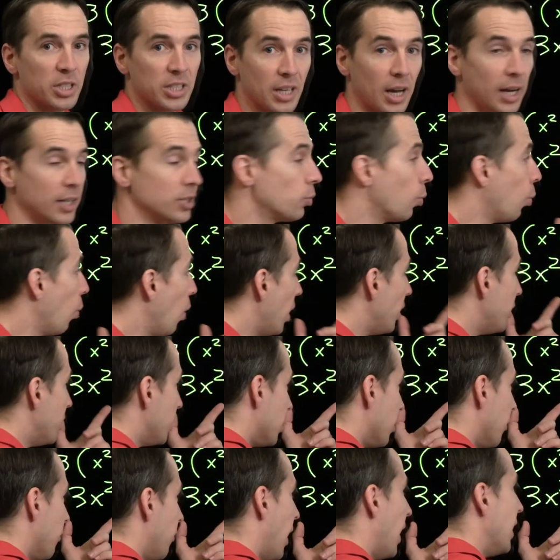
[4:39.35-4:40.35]
besides one
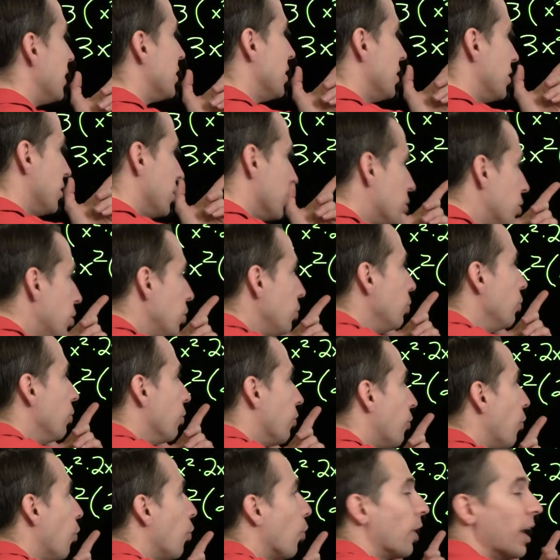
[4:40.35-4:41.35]
that divides into two,
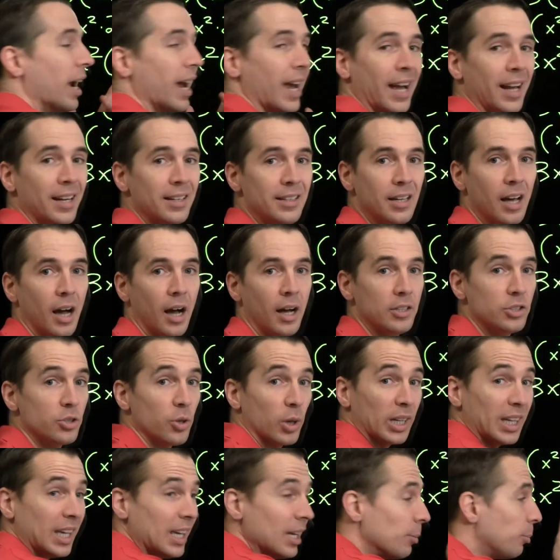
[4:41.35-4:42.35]
four, and nine,
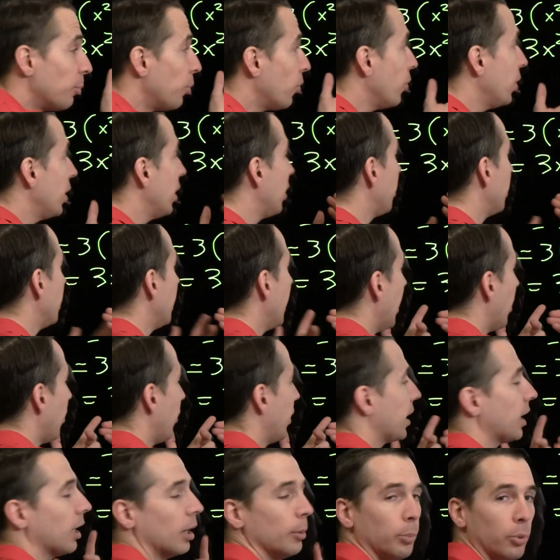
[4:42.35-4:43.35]
so I can't pull anything out
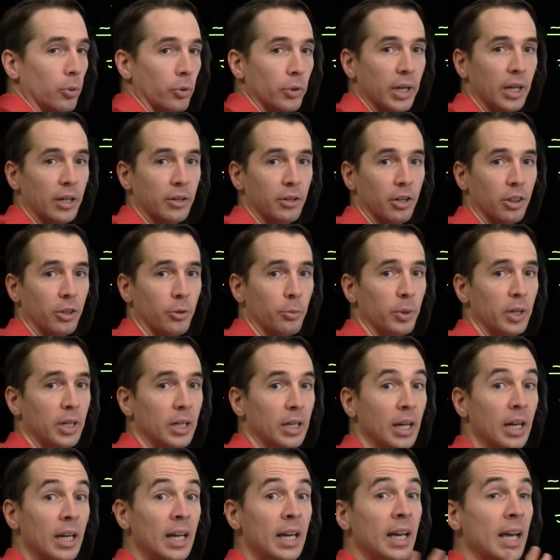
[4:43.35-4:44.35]
like I pulled out the
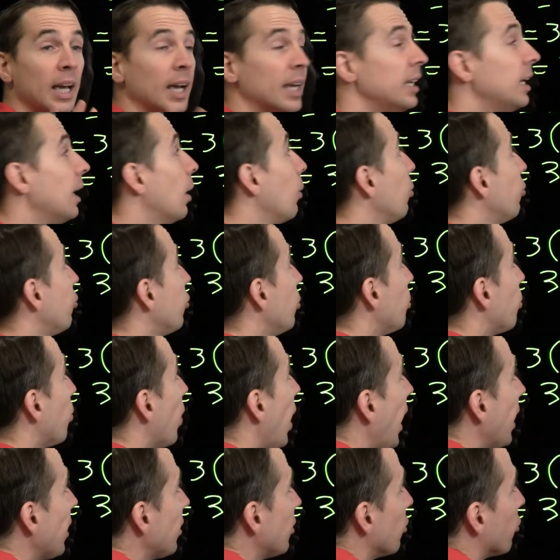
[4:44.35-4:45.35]
three. Now with some
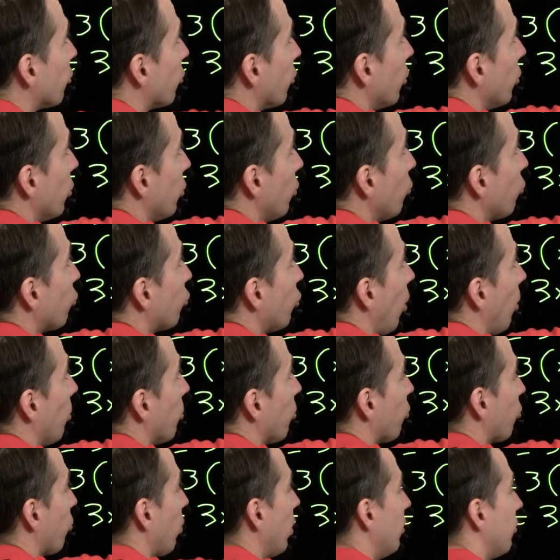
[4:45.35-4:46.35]
practice, you'll
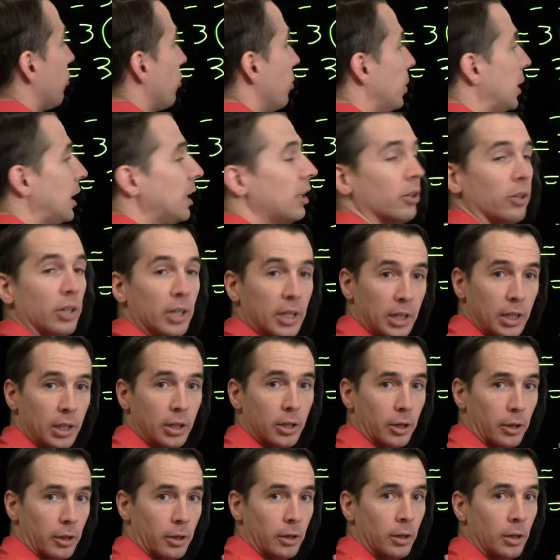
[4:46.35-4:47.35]
jump straight from here to
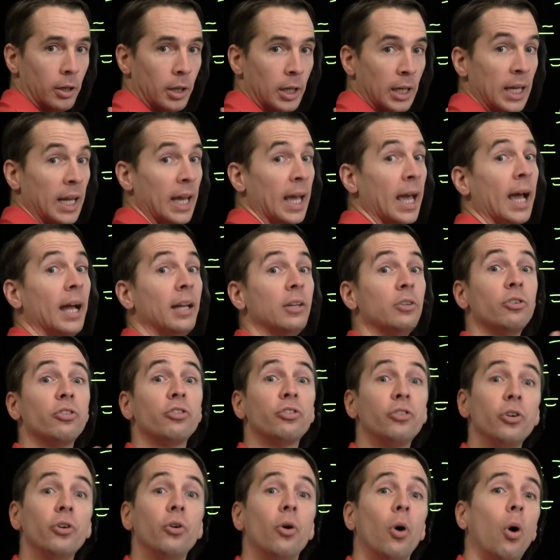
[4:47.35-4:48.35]
here, and you'll
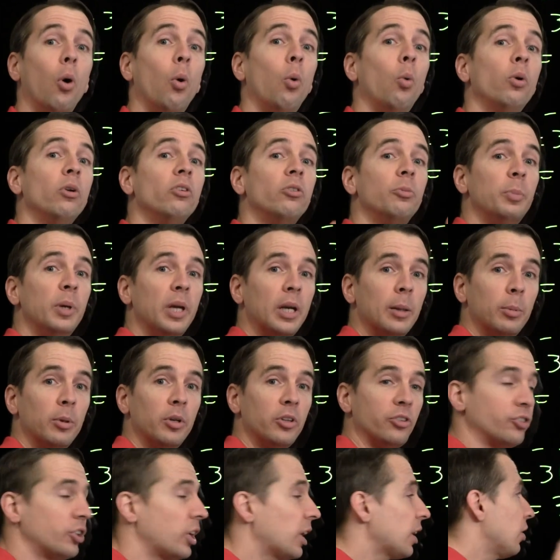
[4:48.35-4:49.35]
still always be able
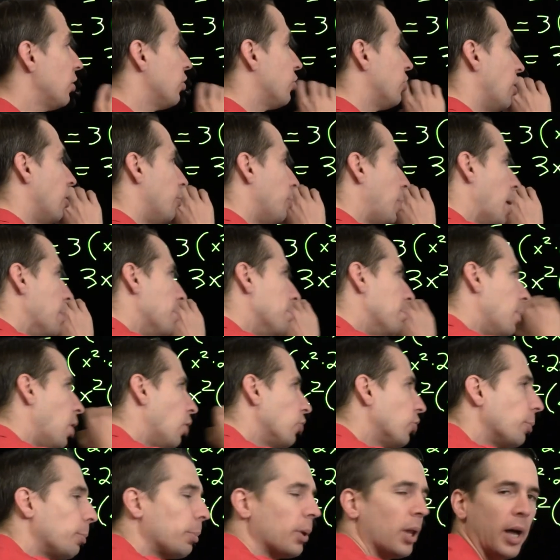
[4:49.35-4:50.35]
to check yourself by
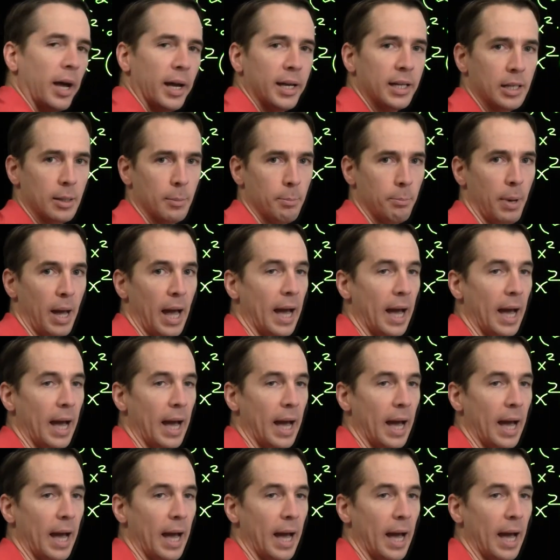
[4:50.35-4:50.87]
multiplying it